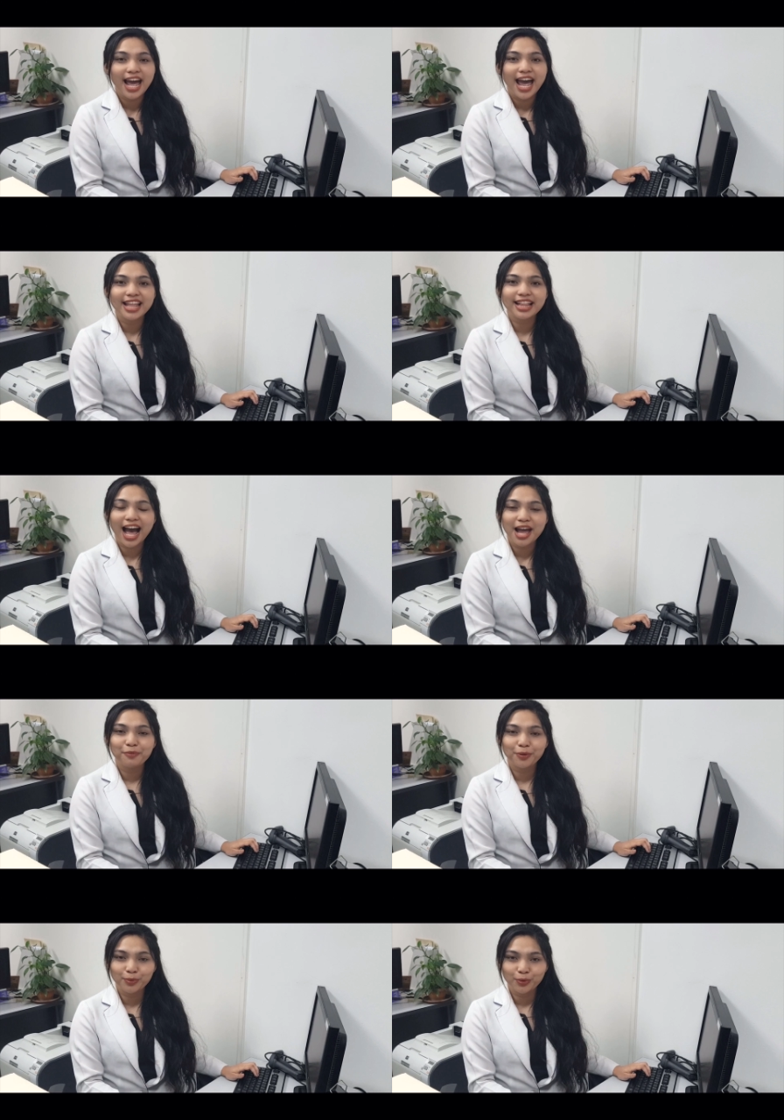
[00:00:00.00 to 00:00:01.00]
and I
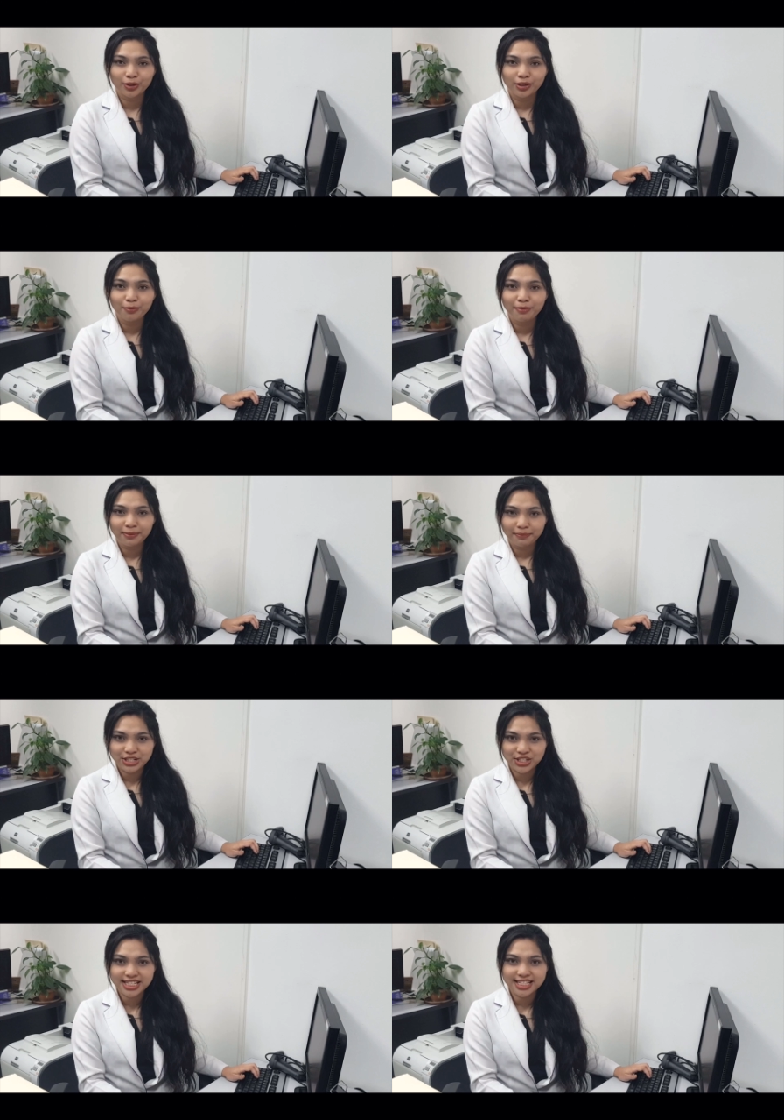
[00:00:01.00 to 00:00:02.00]
promote global patient
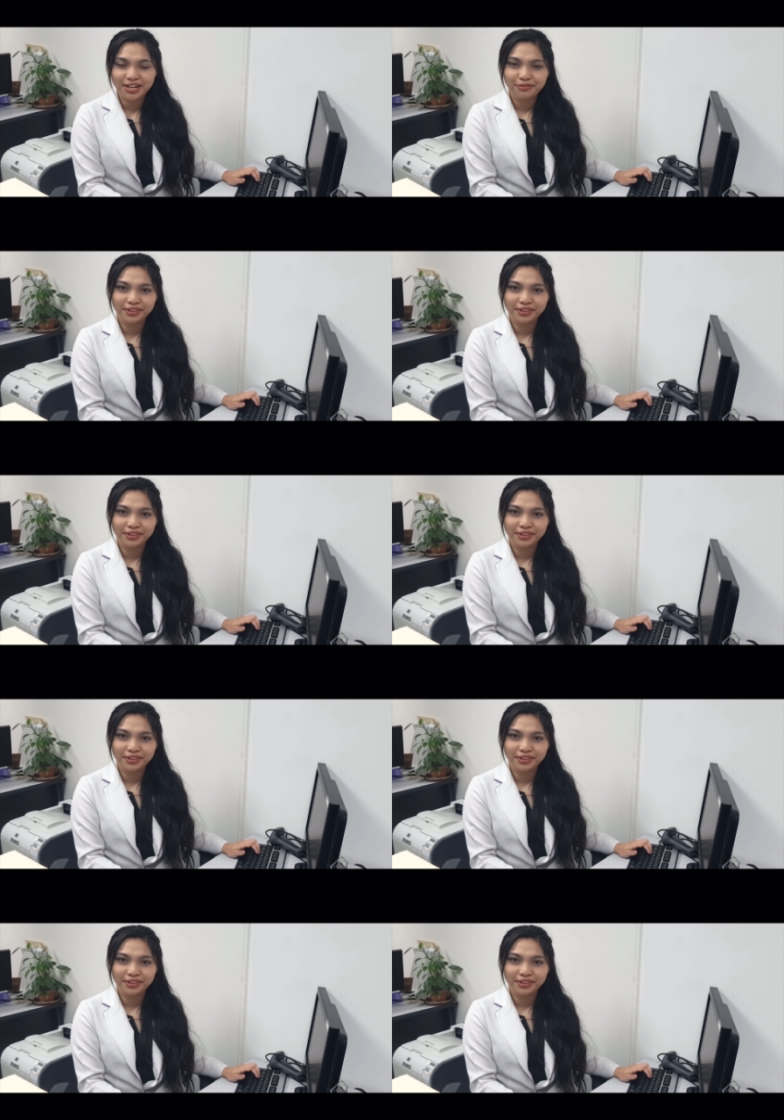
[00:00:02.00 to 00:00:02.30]
safety